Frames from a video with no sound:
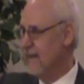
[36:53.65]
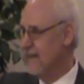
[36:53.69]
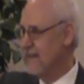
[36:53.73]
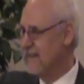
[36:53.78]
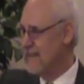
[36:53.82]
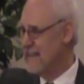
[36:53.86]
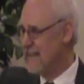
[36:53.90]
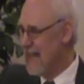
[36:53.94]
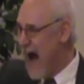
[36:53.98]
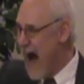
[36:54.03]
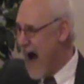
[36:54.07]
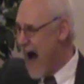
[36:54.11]
And
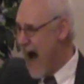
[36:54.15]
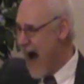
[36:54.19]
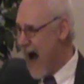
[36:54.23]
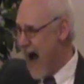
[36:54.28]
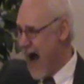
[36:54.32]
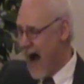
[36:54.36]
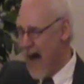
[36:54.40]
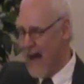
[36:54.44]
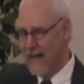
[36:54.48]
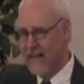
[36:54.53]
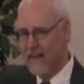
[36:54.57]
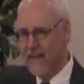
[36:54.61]

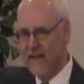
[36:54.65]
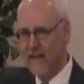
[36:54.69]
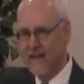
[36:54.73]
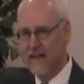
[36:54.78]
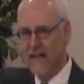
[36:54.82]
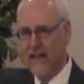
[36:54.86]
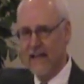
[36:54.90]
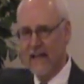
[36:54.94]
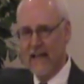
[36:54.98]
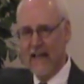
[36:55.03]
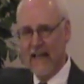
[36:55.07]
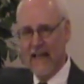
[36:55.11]
God,
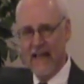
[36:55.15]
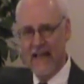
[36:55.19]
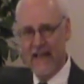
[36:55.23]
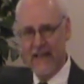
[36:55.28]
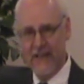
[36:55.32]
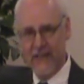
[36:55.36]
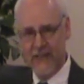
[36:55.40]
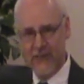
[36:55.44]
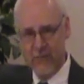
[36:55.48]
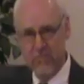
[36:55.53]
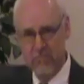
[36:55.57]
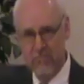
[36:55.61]
in
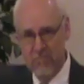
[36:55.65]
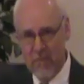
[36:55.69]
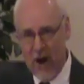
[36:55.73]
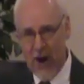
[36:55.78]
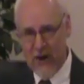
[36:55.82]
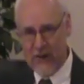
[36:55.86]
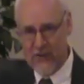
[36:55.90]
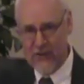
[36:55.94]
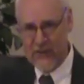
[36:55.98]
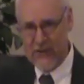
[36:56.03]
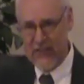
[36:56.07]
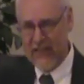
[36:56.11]
His
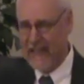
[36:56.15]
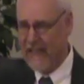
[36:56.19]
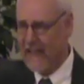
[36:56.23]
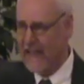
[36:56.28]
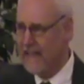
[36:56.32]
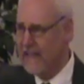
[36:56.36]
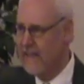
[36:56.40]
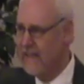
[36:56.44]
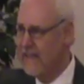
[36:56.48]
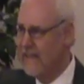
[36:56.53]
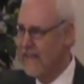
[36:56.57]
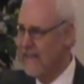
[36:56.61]
mercy,
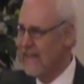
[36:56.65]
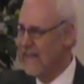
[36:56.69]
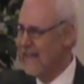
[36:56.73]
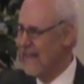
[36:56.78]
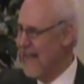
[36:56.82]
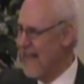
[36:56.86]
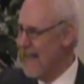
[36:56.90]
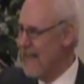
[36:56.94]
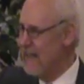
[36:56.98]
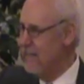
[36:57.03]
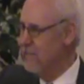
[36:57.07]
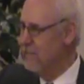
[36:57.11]

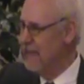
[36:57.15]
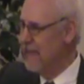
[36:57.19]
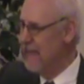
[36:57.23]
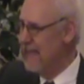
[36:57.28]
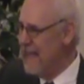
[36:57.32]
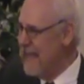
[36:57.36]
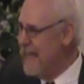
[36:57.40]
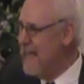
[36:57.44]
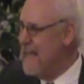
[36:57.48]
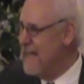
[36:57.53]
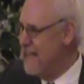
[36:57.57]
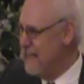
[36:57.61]
let him
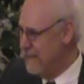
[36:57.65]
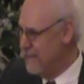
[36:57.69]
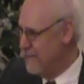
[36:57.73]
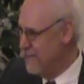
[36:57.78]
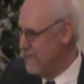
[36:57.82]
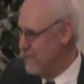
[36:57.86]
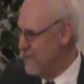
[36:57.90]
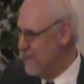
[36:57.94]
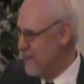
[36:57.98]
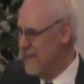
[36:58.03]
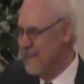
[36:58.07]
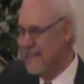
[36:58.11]

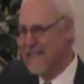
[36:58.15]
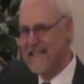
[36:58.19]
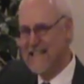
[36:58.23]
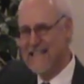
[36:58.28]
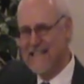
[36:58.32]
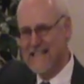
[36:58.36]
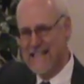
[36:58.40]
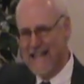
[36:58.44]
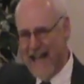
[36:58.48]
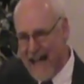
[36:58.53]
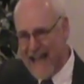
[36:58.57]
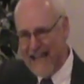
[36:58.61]
live
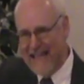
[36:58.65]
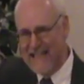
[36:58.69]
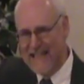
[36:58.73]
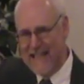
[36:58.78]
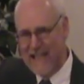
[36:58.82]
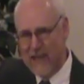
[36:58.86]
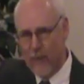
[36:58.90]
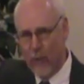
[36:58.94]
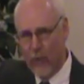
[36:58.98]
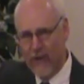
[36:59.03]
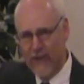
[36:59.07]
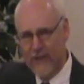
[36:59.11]

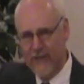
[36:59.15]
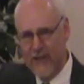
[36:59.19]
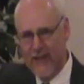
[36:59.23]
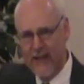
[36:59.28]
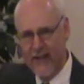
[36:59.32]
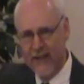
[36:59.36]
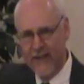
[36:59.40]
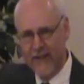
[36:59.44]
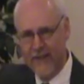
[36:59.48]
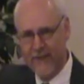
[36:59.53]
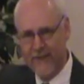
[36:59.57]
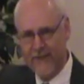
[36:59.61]
91
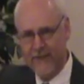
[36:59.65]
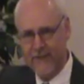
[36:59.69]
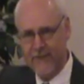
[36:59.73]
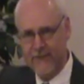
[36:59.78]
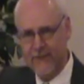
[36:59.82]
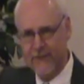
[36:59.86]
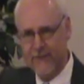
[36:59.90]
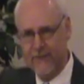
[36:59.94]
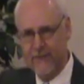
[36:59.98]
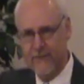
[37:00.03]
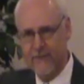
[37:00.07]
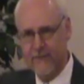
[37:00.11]

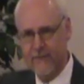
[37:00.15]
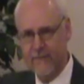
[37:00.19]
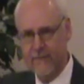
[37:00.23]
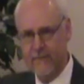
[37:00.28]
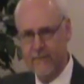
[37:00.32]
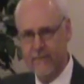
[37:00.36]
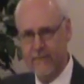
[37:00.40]
years.